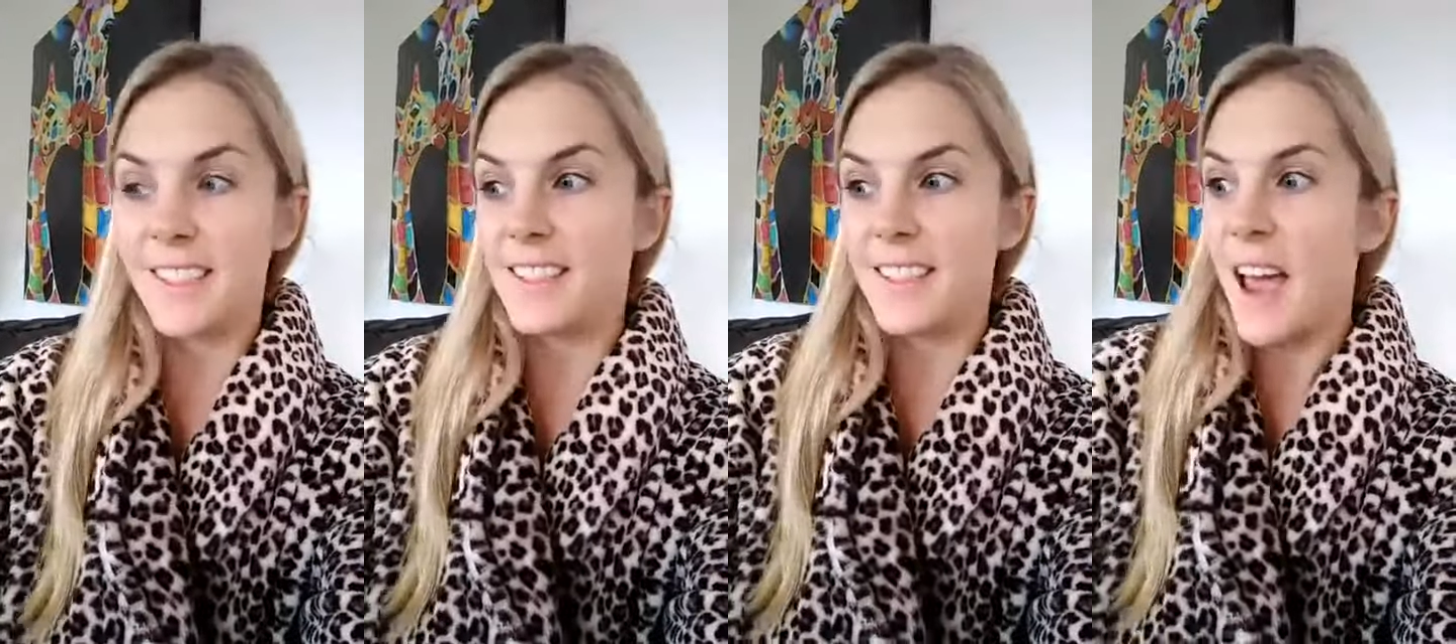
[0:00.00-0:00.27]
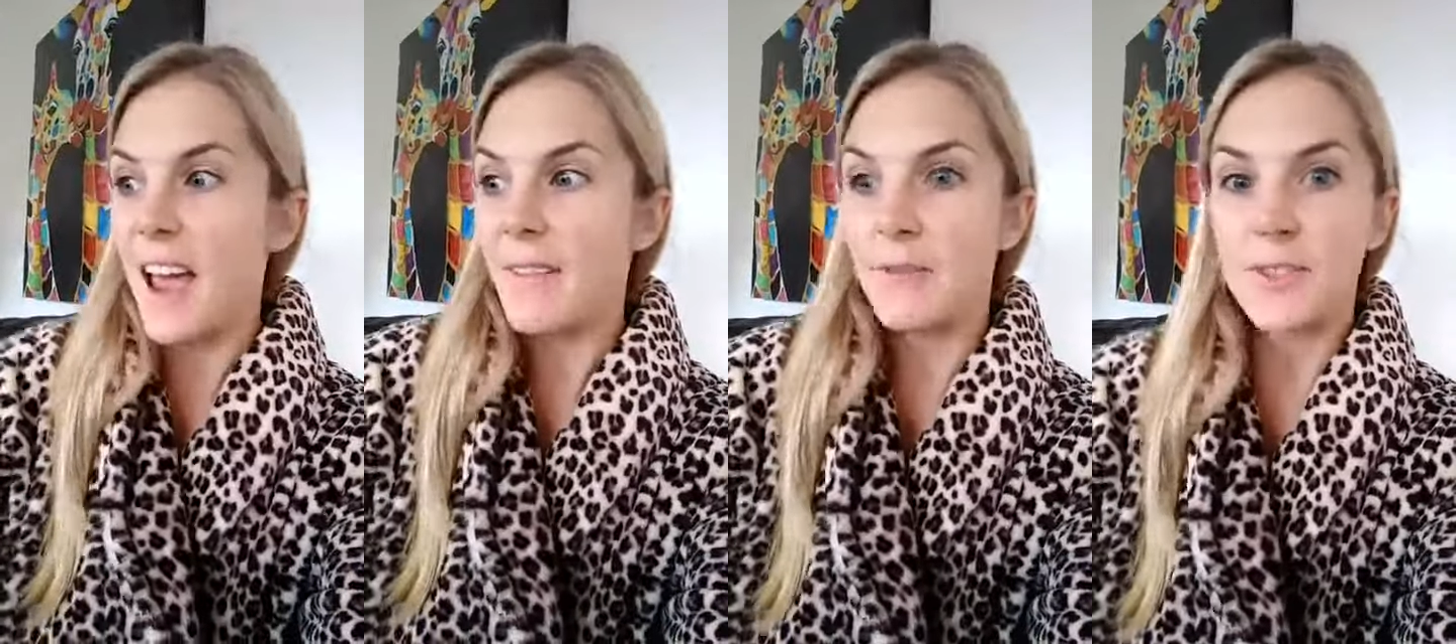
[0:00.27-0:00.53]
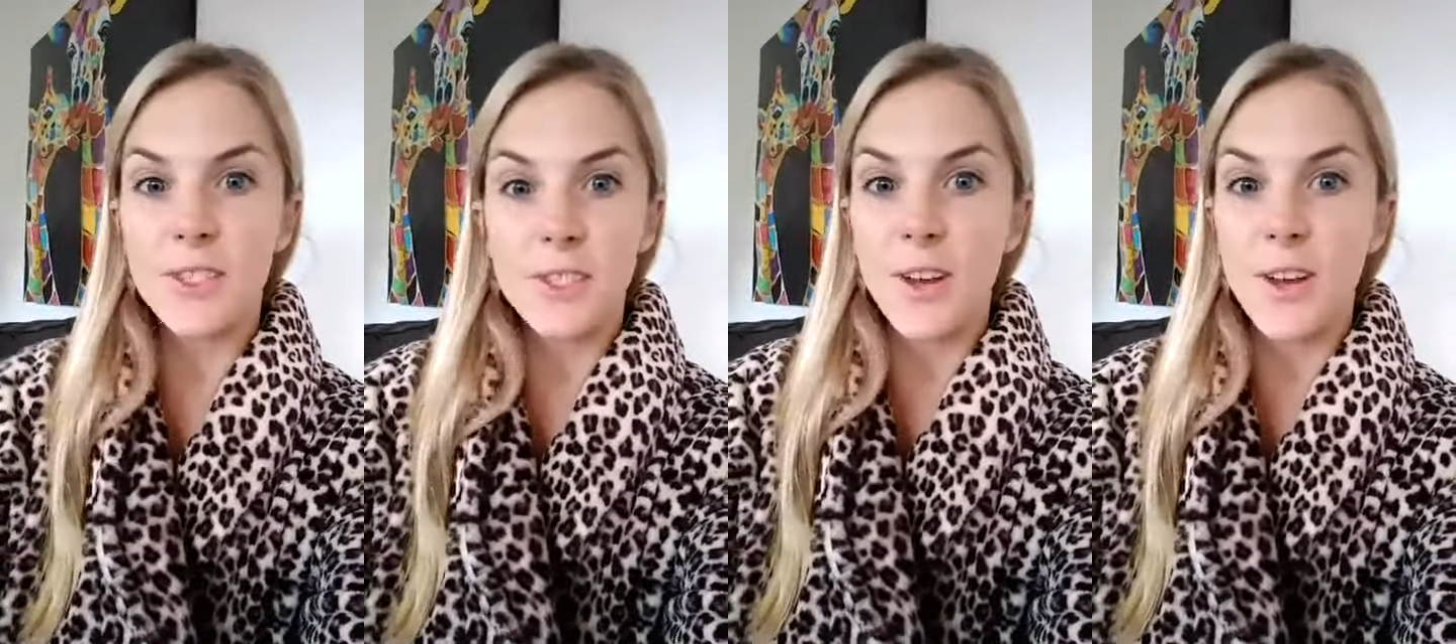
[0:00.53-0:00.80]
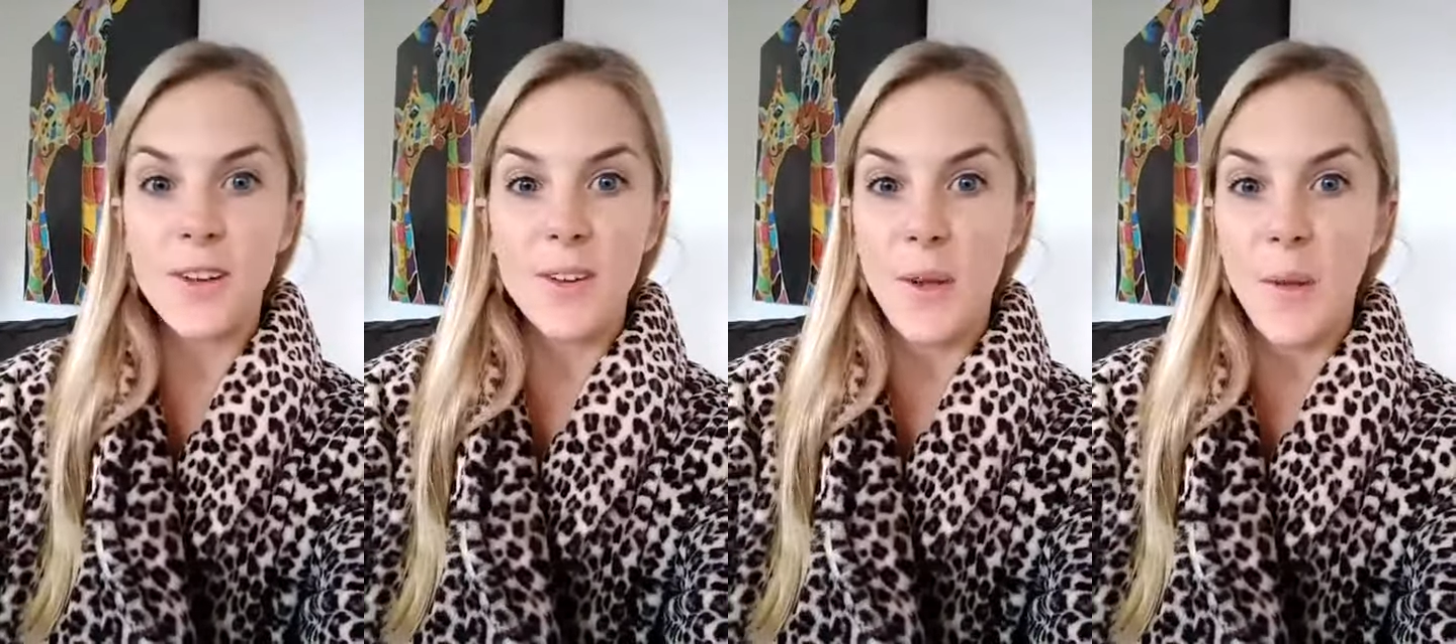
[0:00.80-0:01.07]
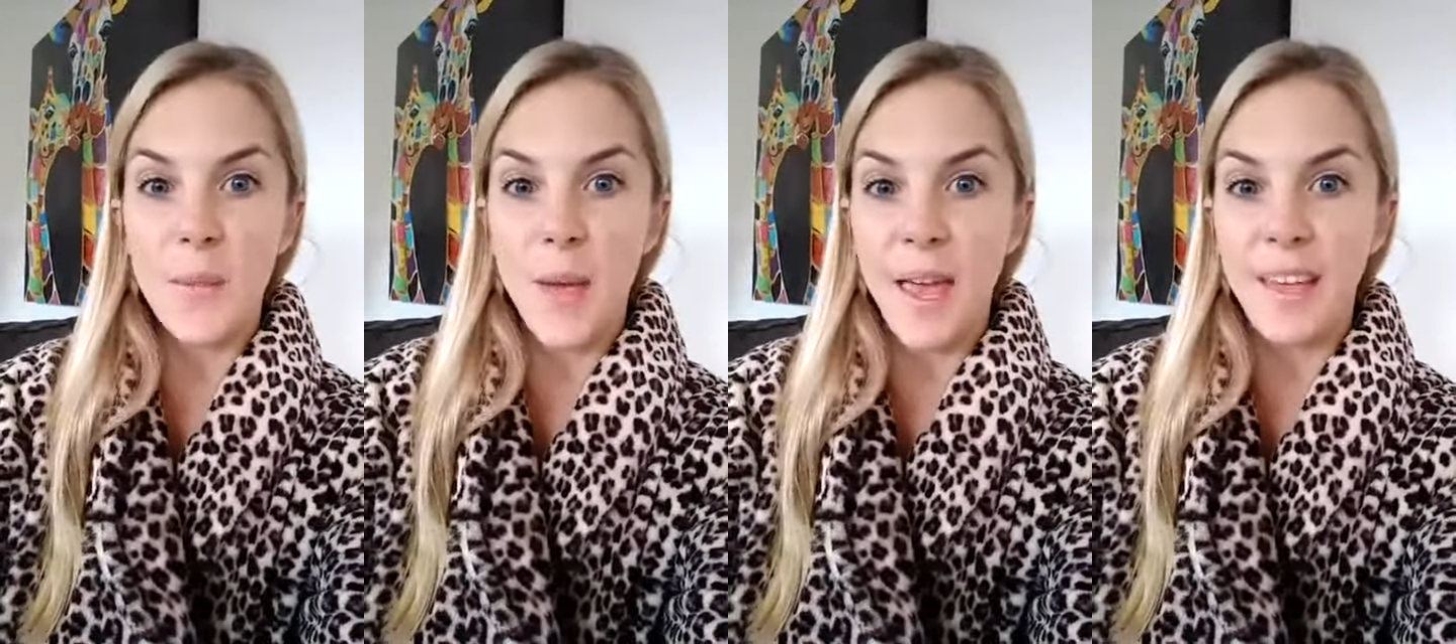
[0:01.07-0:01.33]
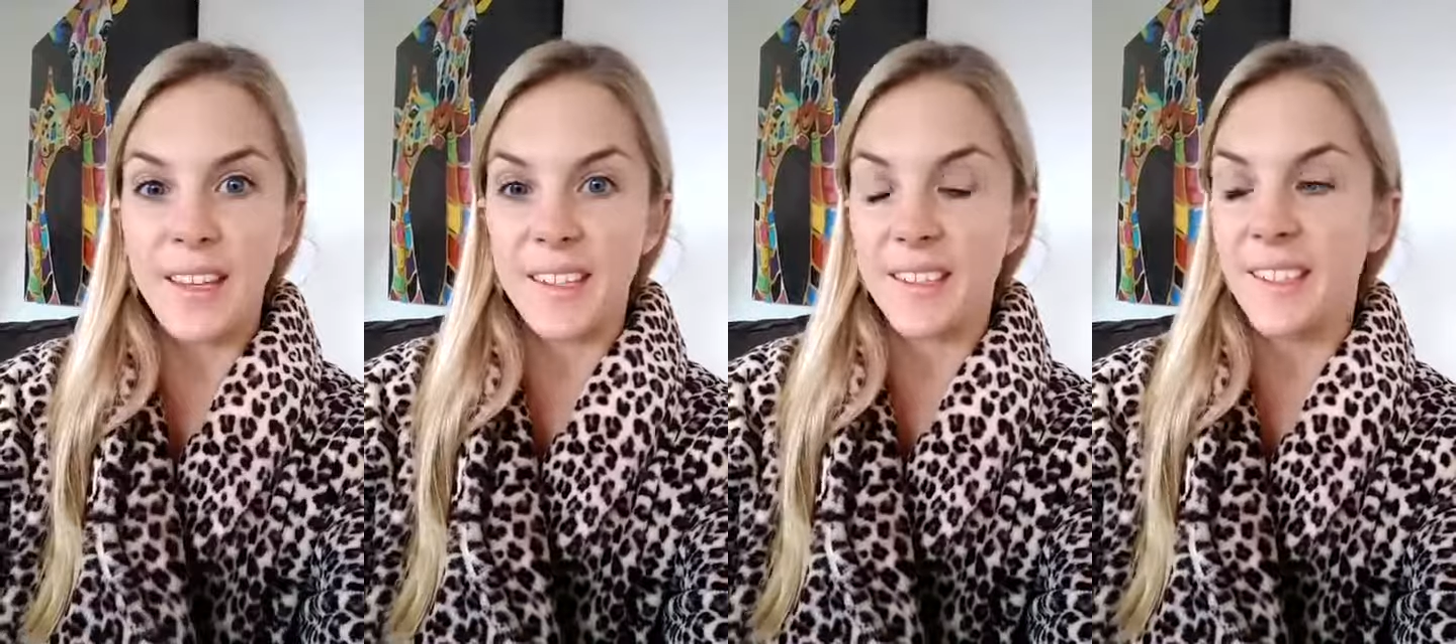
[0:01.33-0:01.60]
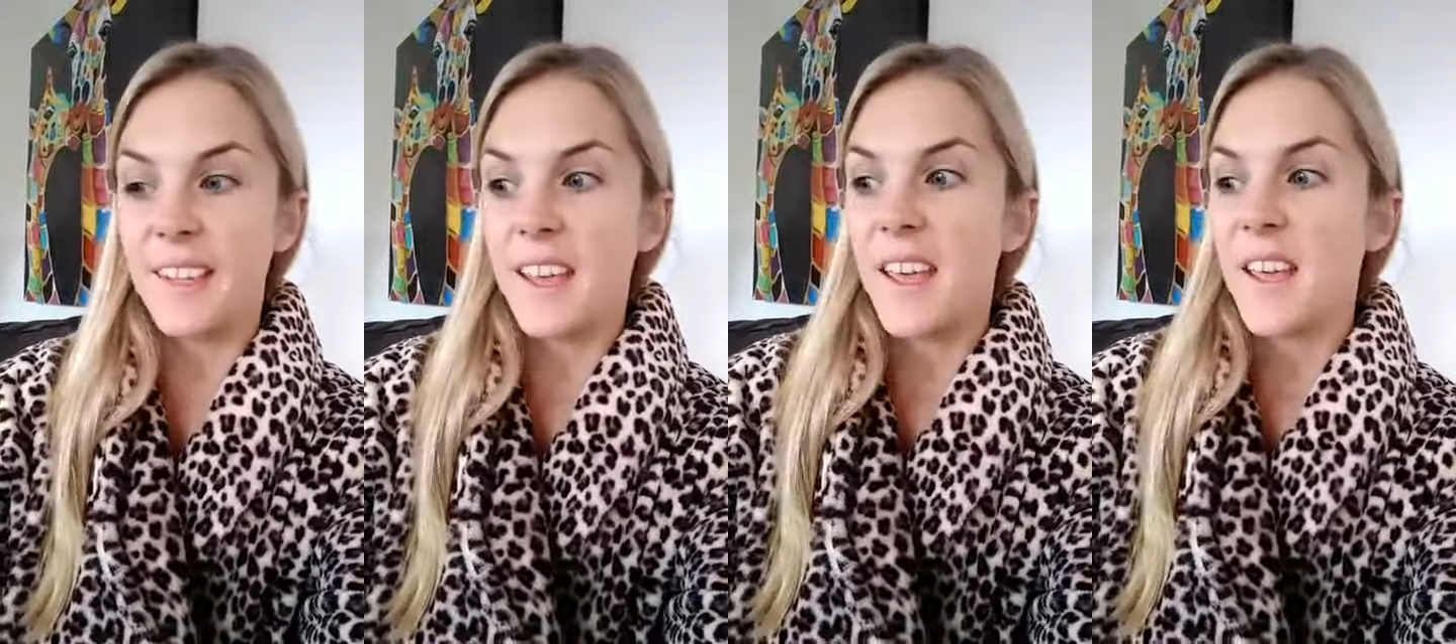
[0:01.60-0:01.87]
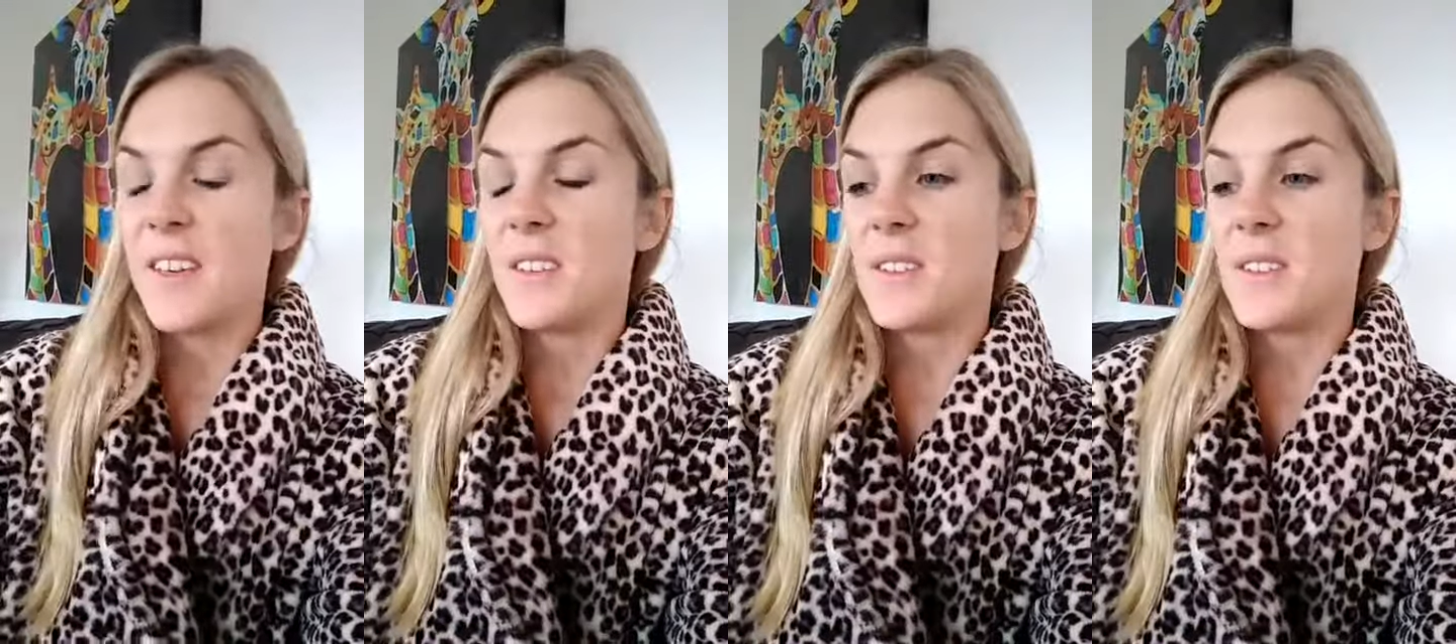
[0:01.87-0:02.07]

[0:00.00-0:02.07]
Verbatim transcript: It's I've just got no pain.